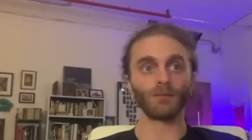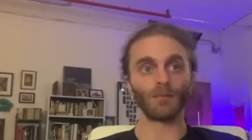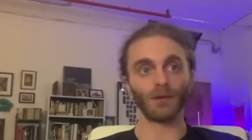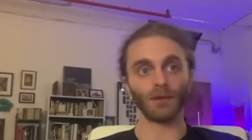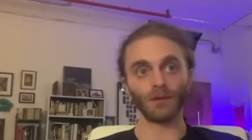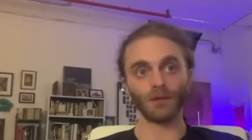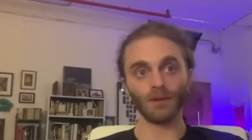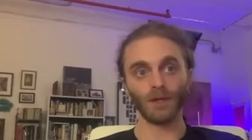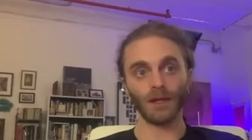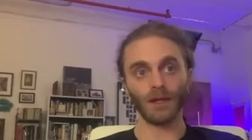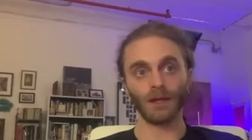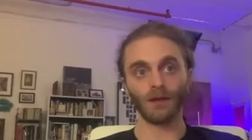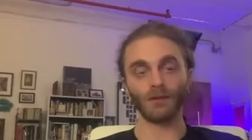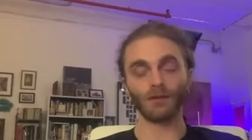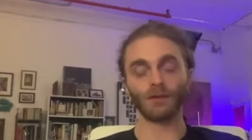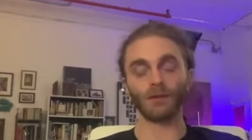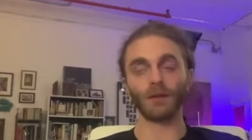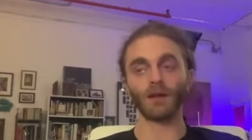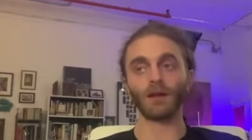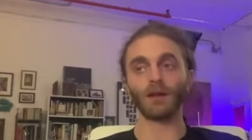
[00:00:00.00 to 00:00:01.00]
build
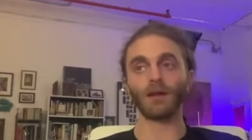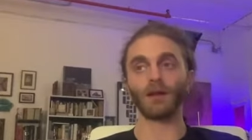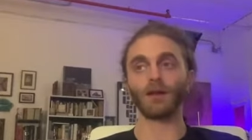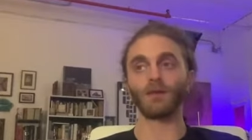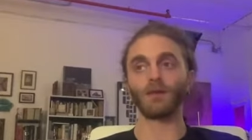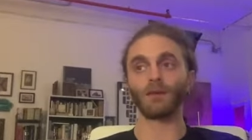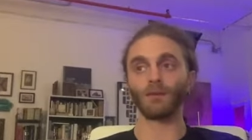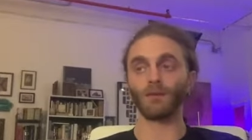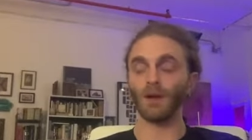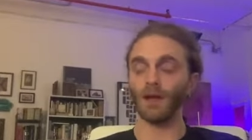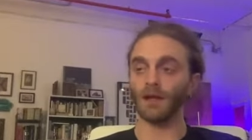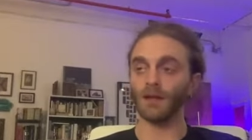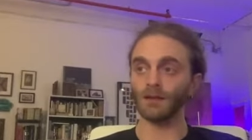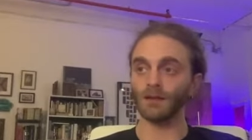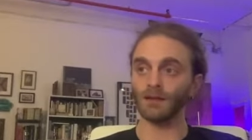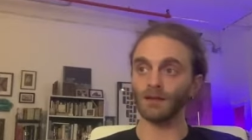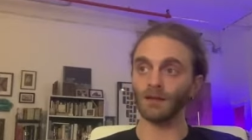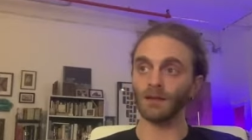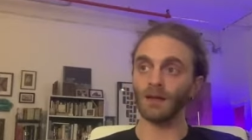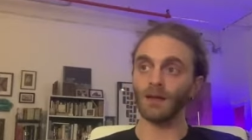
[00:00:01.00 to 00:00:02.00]
out and the
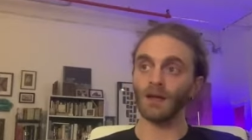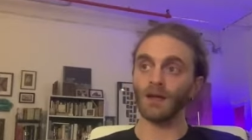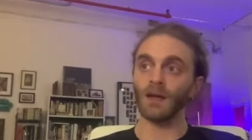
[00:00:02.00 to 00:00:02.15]
rent